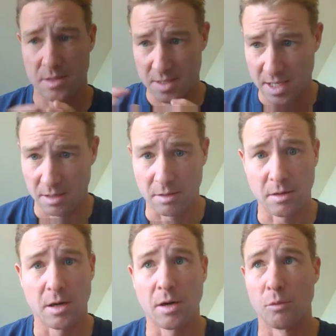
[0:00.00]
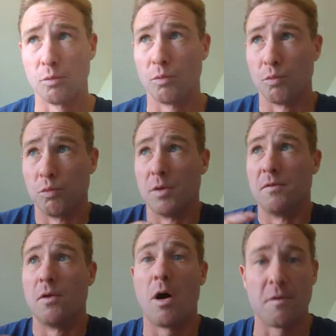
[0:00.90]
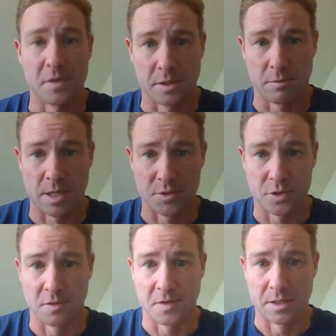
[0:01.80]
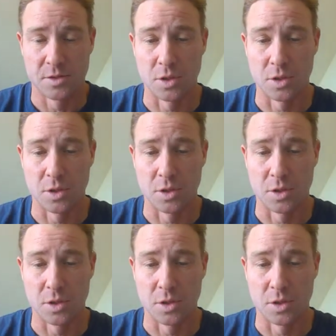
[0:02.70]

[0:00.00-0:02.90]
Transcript: that are revolving around surfing.